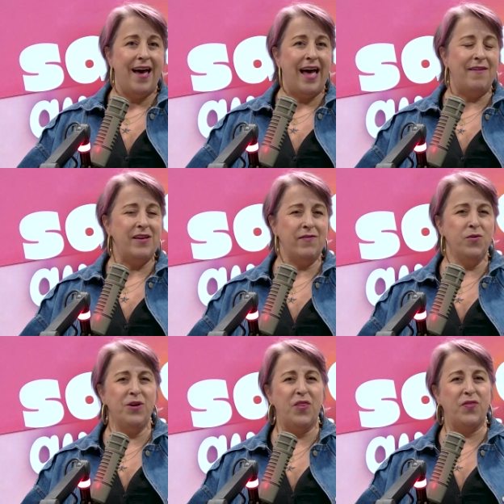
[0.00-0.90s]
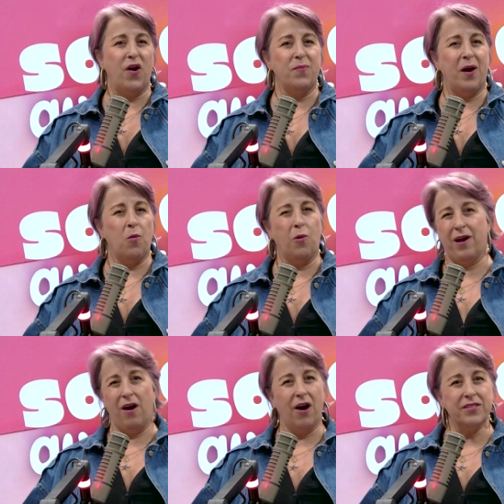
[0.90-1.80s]
Have you ever really thought about what
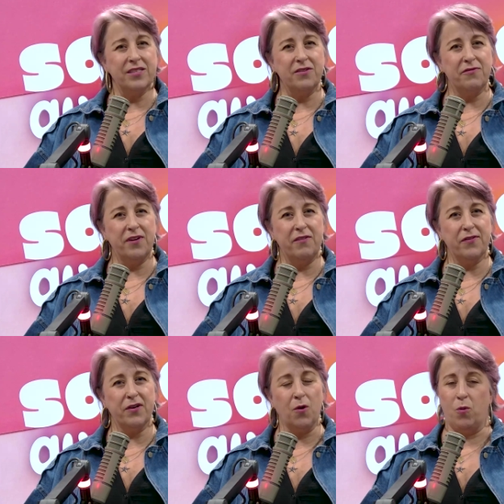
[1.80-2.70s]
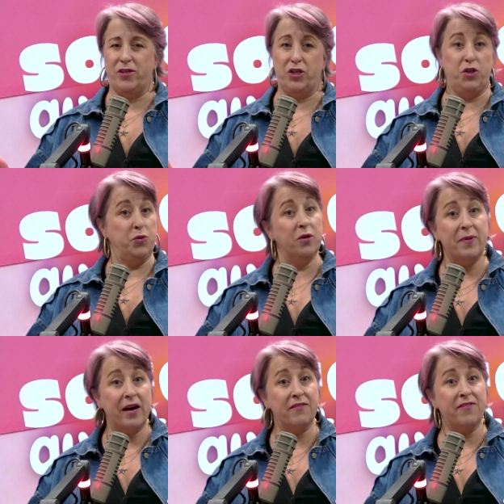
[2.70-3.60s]
causes a fever or what to do
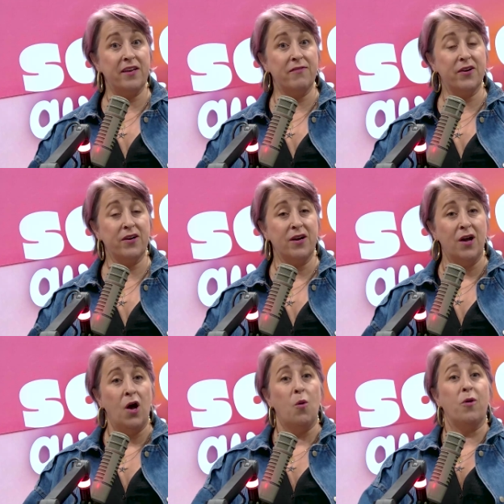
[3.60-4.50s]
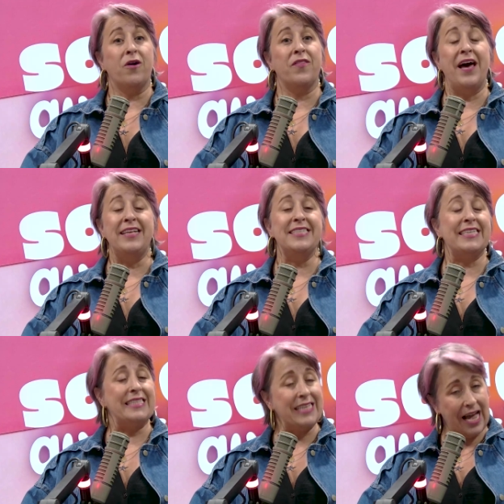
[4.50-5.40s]
about a fever? Well, that's
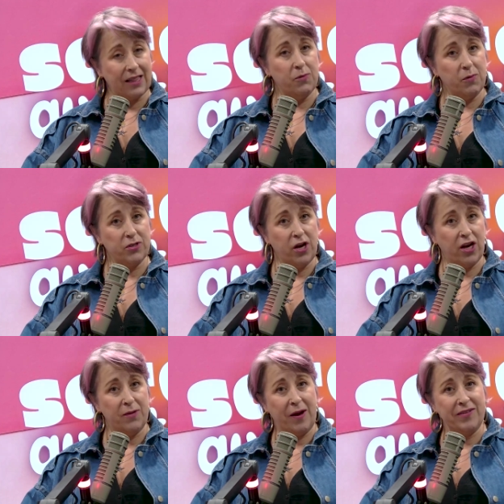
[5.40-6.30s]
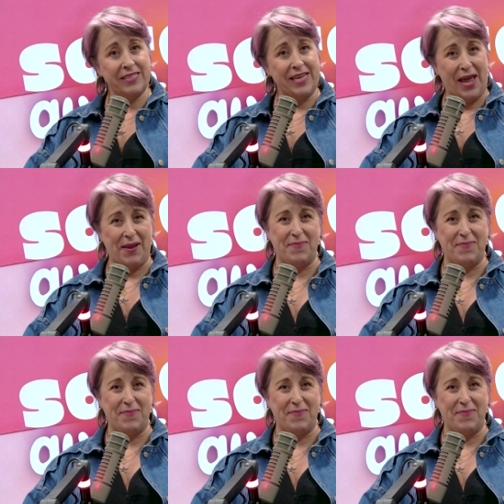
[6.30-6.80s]
exactly what we're talking about today.